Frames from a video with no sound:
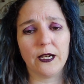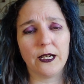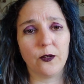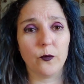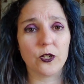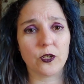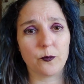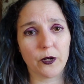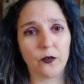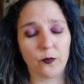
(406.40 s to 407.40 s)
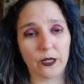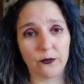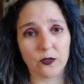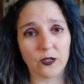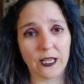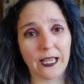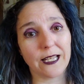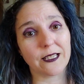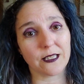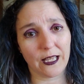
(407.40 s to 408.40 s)
which is part of what I was looking at
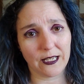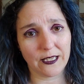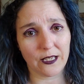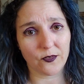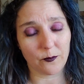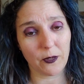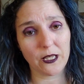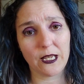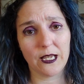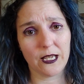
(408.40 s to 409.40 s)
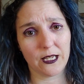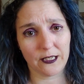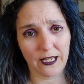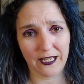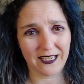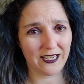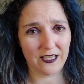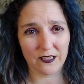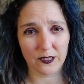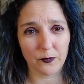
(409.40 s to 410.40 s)
is, can I save some money and can I
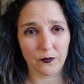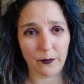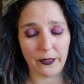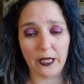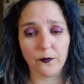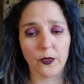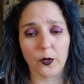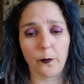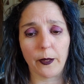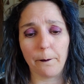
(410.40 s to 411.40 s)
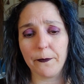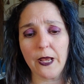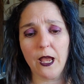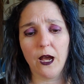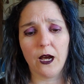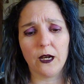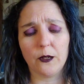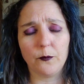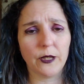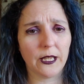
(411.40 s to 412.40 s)
simplify my life a little bit?
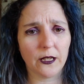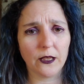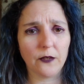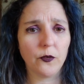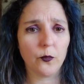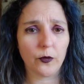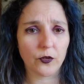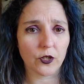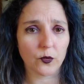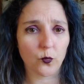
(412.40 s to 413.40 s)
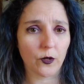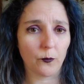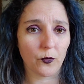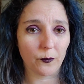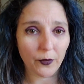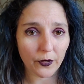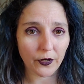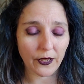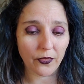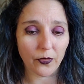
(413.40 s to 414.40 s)
And I'll leave you with just one more
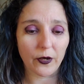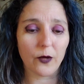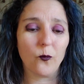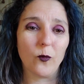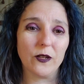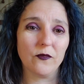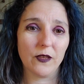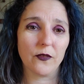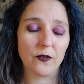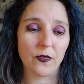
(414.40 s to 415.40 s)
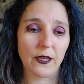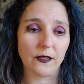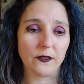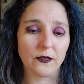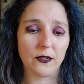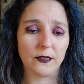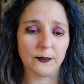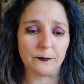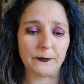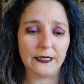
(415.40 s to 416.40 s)
parting thought. One of the other things
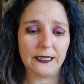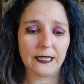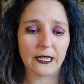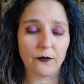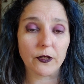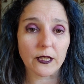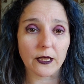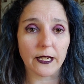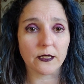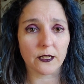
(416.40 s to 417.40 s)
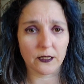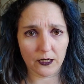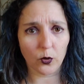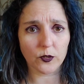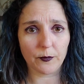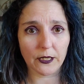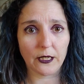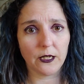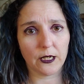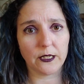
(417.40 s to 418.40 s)
that I really liked,
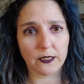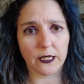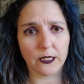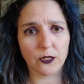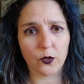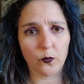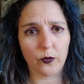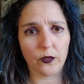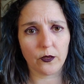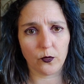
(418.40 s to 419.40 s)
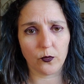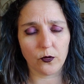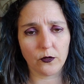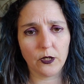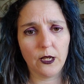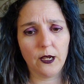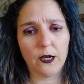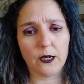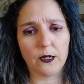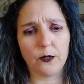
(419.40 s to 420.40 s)
ultimately, I decided to go with Google.
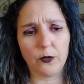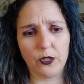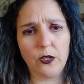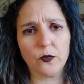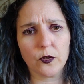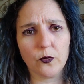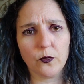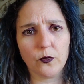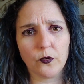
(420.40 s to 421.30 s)
I'm going to use the Google